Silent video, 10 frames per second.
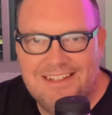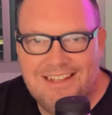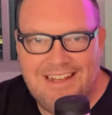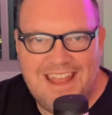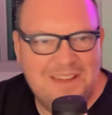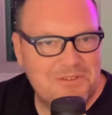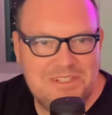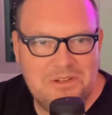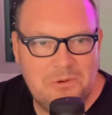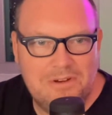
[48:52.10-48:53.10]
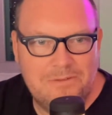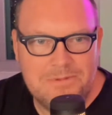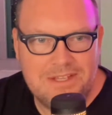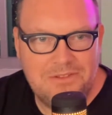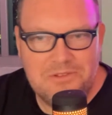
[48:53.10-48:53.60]
and every single one of them
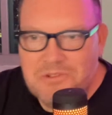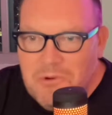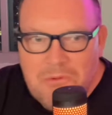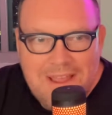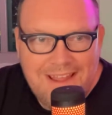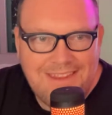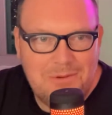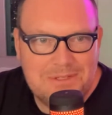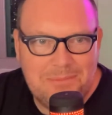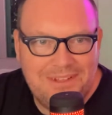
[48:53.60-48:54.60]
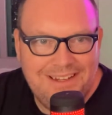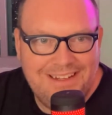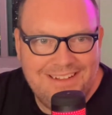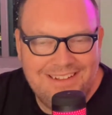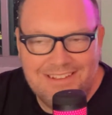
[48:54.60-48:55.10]
said, "There's no way that was a
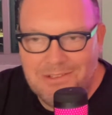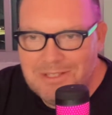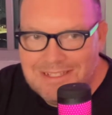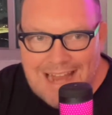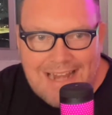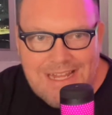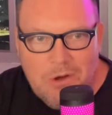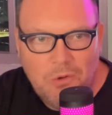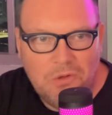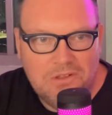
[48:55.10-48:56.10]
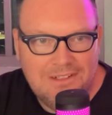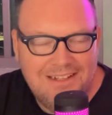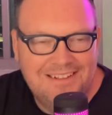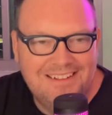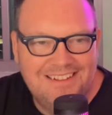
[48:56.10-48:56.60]
plane. Look at that tiny hole.
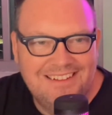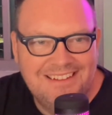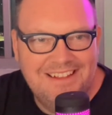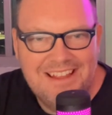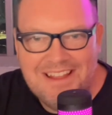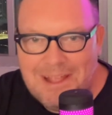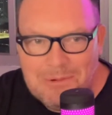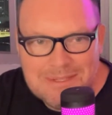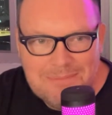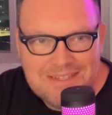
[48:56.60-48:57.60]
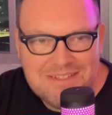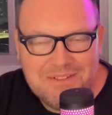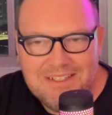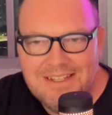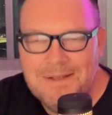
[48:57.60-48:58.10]
That was a
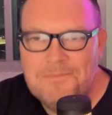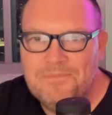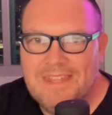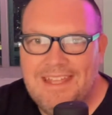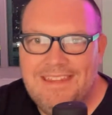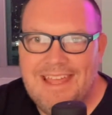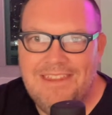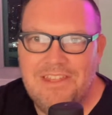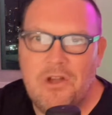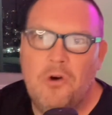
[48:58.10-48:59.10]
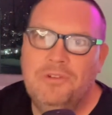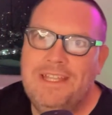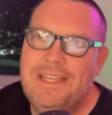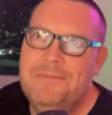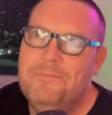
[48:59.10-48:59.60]
missile." And then the
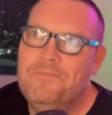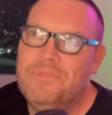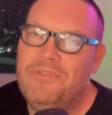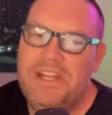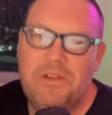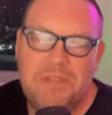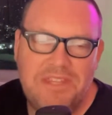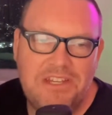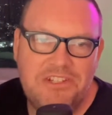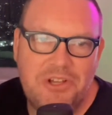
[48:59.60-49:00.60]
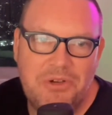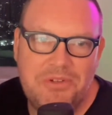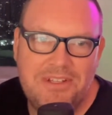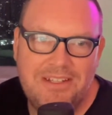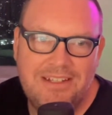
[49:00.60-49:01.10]
only video that they
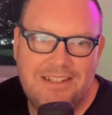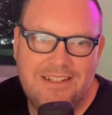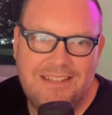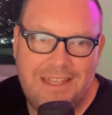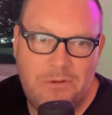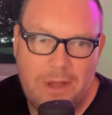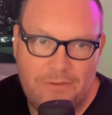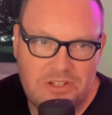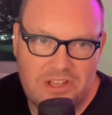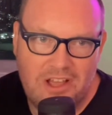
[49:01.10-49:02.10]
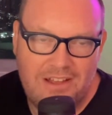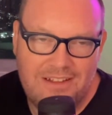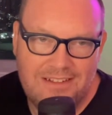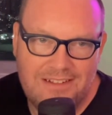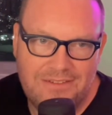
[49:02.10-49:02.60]
showed that you ever saw
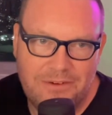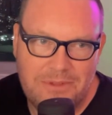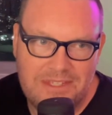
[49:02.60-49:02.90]
from the